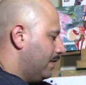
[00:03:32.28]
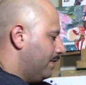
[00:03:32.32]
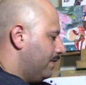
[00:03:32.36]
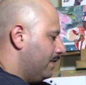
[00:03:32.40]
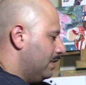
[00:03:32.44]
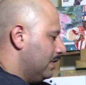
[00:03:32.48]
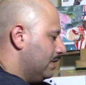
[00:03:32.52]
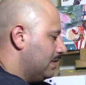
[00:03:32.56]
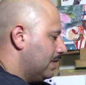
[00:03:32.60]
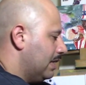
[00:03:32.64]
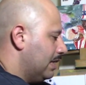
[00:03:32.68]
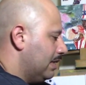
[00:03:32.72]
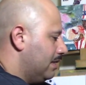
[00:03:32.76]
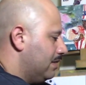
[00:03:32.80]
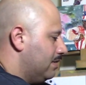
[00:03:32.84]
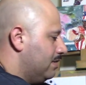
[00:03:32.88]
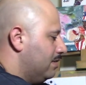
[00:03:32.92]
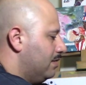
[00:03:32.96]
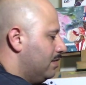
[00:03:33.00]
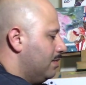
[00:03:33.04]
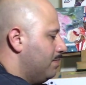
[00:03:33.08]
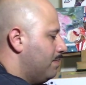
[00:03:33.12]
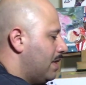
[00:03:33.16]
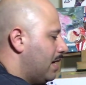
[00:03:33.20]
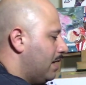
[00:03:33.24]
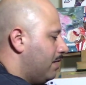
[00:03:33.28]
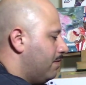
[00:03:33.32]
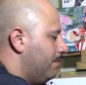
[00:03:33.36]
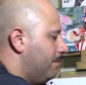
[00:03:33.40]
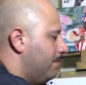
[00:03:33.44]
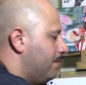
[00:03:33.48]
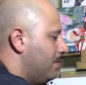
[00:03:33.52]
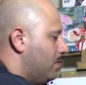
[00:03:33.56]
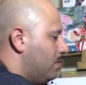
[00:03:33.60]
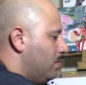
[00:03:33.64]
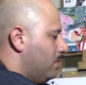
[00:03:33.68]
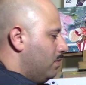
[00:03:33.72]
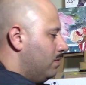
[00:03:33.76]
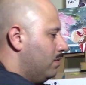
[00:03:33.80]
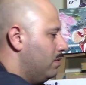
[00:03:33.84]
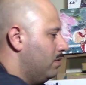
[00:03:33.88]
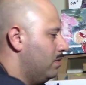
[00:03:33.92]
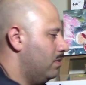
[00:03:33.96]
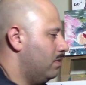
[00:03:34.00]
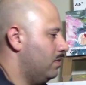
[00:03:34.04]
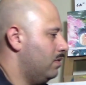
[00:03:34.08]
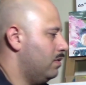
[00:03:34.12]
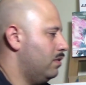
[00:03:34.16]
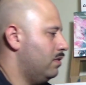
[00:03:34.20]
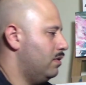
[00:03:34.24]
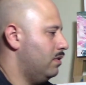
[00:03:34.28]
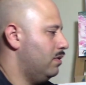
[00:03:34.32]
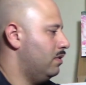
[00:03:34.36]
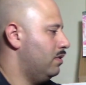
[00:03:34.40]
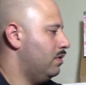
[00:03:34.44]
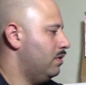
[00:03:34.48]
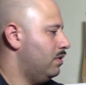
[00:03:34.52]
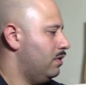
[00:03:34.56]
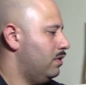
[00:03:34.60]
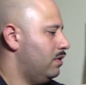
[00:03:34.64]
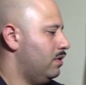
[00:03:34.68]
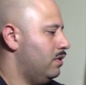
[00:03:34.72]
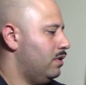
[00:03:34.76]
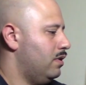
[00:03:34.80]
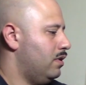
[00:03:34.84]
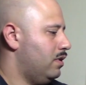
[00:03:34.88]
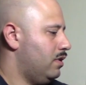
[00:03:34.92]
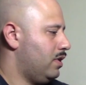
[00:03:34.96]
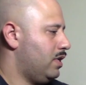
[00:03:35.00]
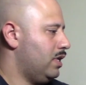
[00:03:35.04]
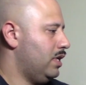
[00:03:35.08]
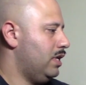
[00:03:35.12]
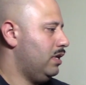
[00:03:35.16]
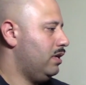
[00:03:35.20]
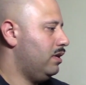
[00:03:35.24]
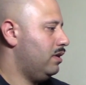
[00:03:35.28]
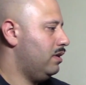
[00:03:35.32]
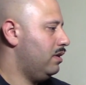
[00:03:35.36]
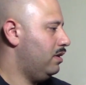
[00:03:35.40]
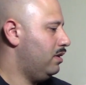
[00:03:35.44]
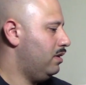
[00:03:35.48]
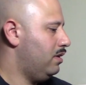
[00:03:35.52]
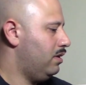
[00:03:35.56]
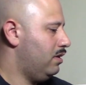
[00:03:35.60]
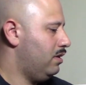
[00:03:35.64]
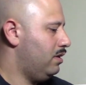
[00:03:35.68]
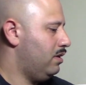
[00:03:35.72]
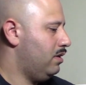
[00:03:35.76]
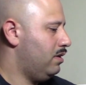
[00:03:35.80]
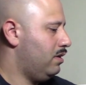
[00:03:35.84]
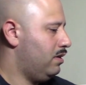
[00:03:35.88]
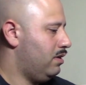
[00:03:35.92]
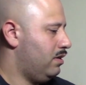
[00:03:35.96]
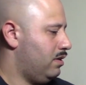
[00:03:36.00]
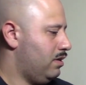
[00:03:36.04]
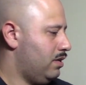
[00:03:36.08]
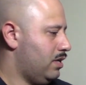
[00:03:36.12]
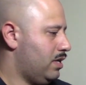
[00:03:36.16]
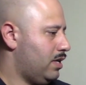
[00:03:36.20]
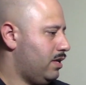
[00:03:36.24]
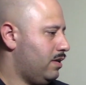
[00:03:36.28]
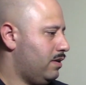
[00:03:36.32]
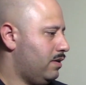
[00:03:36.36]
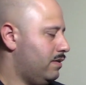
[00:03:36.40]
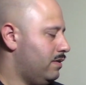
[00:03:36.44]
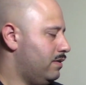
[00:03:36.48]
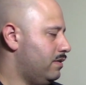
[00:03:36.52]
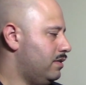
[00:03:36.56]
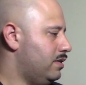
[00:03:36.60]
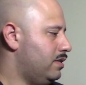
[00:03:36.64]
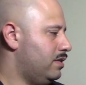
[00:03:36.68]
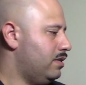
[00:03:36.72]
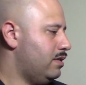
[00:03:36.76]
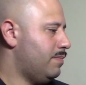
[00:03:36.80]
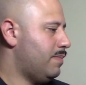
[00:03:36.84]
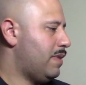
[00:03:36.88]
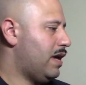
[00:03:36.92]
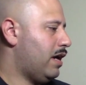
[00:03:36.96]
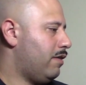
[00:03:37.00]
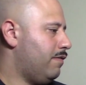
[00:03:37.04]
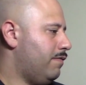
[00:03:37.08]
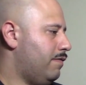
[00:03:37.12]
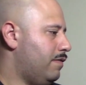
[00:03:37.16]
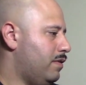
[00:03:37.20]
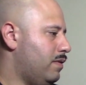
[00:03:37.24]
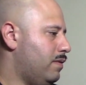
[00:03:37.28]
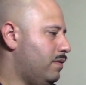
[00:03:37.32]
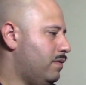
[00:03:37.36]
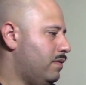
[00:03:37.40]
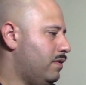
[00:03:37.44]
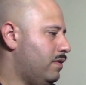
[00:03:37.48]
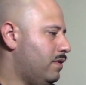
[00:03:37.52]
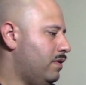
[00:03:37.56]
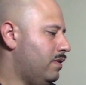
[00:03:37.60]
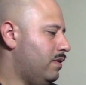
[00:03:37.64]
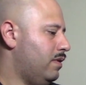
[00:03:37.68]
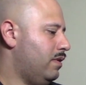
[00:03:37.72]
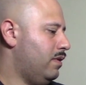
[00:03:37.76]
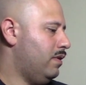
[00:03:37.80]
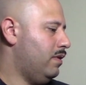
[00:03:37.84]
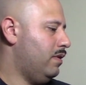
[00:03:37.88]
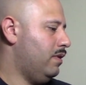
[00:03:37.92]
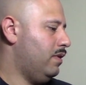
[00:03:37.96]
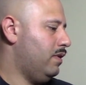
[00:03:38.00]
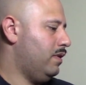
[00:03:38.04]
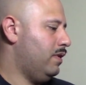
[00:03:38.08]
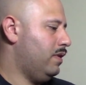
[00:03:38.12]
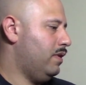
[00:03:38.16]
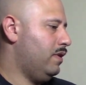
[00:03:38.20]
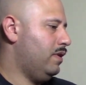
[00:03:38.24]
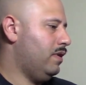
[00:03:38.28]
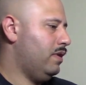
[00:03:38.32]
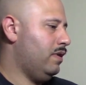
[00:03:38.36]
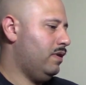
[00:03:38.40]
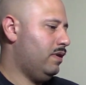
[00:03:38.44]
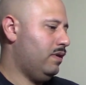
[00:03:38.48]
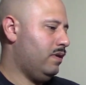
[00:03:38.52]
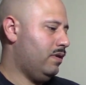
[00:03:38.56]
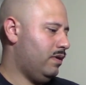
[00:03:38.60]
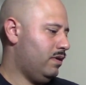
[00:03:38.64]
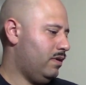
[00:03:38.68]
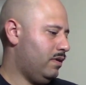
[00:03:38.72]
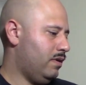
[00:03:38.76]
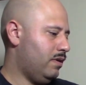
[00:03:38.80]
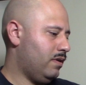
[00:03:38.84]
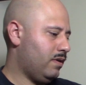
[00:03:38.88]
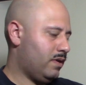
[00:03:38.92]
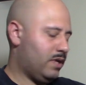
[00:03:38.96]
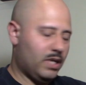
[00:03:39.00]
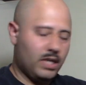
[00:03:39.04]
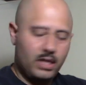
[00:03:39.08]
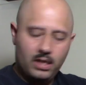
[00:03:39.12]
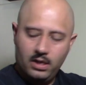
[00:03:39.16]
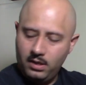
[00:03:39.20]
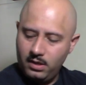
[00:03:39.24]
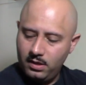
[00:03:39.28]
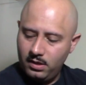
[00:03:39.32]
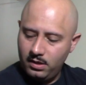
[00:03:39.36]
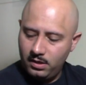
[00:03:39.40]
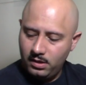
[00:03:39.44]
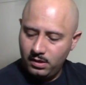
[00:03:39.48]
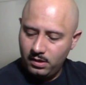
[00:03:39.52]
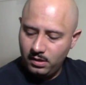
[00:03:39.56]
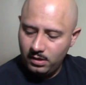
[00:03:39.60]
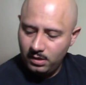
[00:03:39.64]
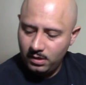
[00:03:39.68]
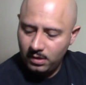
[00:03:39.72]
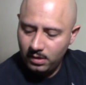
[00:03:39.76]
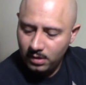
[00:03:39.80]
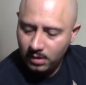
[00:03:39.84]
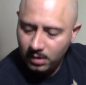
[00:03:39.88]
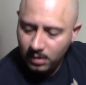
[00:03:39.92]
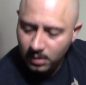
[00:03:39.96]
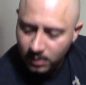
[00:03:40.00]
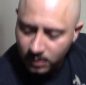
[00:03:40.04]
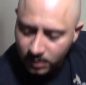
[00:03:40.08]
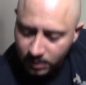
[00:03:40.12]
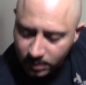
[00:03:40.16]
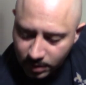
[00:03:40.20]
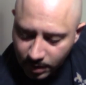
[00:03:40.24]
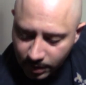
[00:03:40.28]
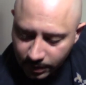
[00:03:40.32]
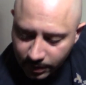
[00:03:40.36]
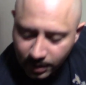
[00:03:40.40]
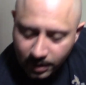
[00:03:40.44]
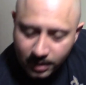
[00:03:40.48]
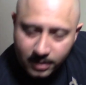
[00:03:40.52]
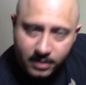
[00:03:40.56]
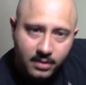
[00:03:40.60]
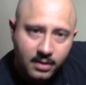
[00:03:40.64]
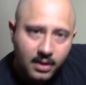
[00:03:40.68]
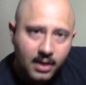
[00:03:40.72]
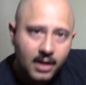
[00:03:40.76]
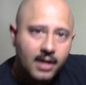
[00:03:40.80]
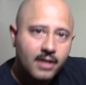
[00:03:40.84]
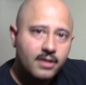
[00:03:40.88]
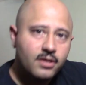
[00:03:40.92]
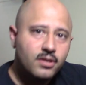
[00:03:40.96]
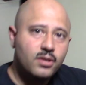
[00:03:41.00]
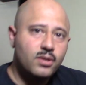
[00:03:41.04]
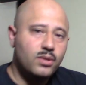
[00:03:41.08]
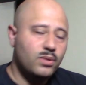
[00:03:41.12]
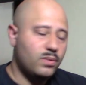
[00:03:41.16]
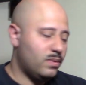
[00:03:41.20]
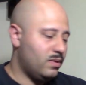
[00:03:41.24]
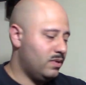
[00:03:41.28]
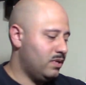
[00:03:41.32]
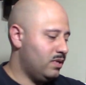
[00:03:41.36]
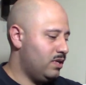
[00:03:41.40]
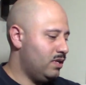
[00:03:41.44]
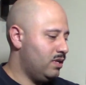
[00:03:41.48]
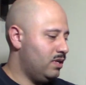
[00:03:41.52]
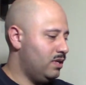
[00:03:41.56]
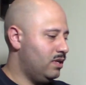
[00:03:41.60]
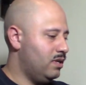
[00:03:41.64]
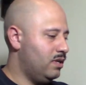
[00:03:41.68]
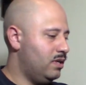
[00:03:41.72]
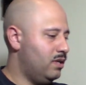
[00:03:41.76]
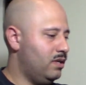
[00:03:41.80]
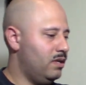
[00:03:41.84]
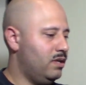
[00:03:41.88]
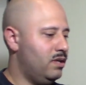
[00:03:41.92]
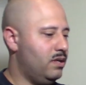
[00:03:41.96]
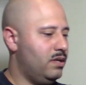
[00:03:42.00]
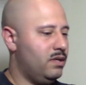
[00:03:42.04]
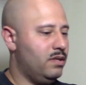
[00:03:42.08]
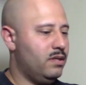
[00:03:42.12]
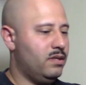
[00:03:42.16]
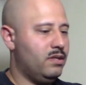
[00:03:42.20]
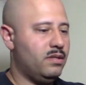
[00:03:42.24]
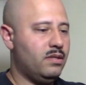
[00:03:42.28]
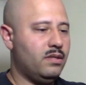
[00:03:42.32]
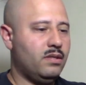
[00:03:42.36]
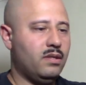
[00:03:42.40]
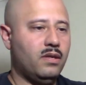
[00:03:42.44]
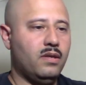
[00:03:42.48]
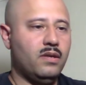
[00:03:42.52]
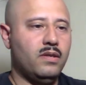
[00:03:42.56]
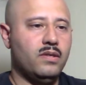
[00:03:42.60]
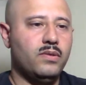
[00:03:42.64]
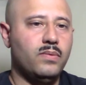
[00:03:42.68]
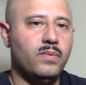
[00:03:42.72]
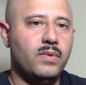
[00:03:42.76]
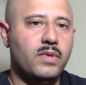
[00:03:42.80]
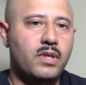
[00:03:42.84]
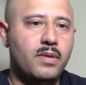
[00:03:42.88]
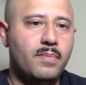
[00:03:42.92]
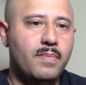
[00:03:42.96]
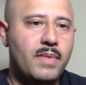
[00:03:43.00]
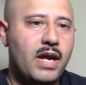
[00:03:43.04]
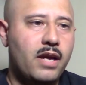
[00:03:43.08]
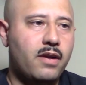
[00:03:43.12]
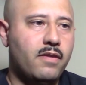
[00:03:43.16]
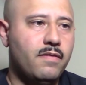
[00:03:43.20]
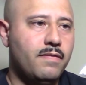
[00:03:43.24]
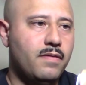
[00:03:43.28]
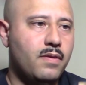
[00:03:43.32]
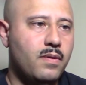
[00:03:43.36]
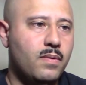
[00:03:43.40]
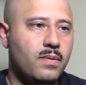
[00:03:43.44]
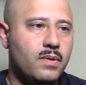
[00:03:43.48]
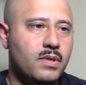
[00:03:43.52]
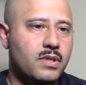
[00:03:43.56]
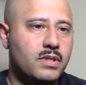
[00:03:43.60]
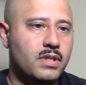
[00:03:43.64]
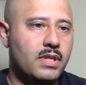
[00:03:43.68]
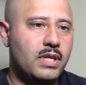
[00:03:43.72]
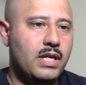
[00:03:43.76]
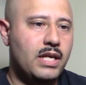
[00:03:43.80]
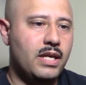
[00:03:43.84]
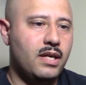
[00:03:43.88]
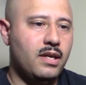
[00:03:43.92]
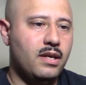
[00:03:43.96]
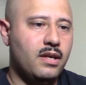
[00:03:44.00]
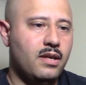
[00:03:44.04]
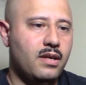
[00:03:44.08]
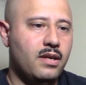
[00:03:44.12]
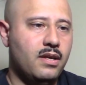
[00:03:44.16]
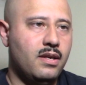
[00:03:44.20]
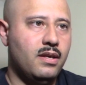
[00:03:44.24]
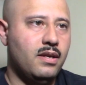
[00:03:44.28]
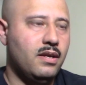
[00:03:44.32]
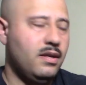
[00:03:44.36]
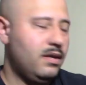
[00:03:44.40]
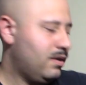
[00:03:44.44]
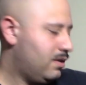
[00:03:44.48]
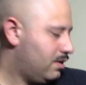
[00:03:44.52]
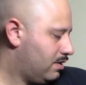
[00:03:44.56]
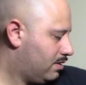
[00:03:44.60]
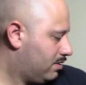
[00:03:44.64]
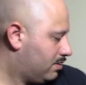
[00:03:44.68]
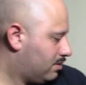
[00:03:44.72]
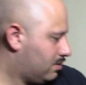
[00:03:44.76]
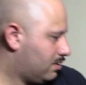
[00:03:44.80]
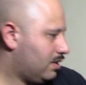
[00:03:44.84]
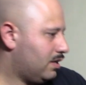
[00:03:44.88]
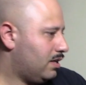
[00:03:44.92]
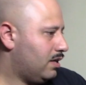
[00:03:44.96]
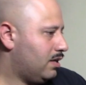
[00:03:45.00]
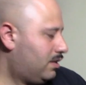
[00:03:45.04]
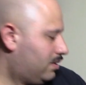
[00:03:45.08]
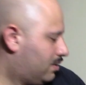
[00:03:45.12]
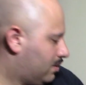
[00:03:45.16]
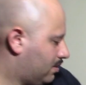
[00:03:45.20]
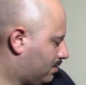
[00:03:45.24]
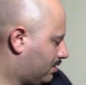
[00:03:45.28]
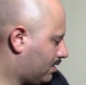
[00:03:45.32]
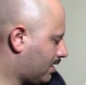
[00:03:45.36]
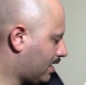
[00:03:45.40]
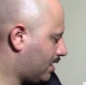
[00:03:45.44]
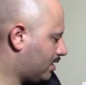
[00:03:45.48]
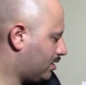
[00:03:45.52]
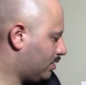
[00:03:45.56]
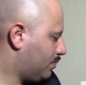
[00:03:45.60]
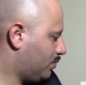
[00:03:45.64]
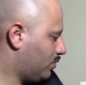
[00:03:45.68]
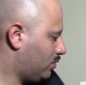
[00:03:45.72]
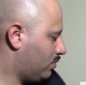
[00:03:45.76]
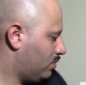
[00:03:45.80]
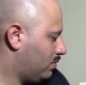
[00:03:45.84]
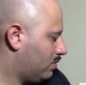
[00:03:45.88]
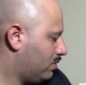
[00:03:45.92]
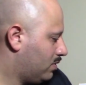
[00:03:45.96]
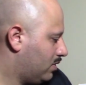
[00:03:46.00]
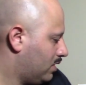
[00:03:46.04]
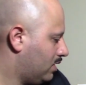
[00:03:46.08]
Looks like this is the microphone. Okay, yeah, this is the microphone. Okay, set that aside too. So this is what the microphone looks like. It's detachable.